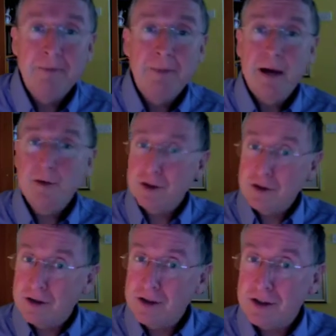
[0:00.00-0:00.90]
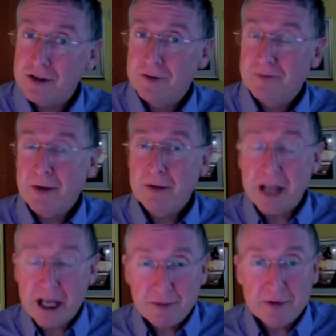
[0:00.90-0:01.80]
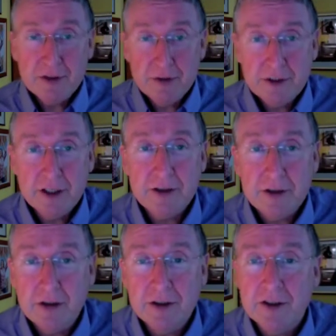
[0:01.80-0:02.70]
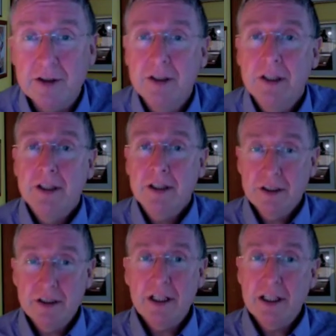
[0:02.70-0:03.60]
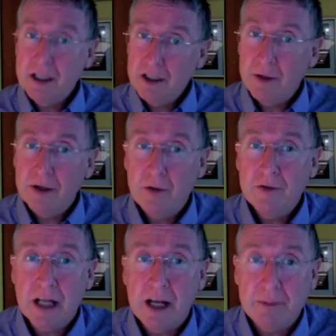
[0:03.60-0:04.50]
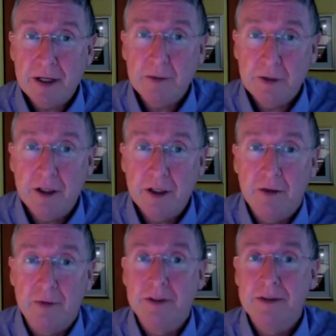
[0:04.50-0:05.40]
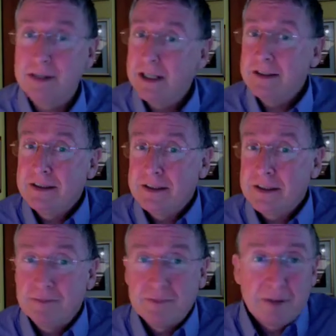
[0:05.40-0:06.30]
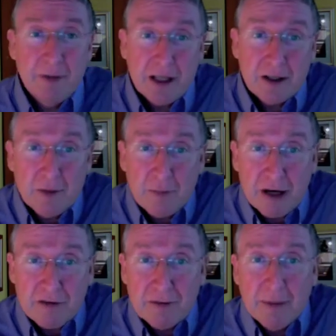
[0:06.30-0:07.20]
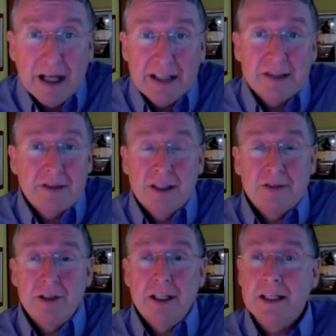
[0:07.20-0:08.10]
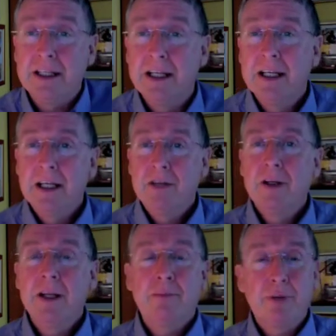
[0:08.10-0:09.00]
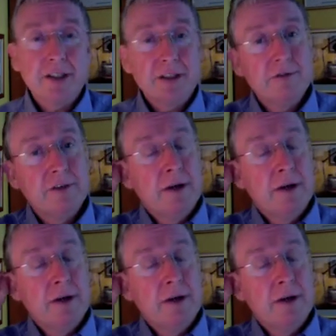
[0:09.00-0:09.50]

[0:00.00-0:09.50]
I was astonished. I was absolutely astonished because he went overclapped out, and to make a comeback from that is really, really impressive.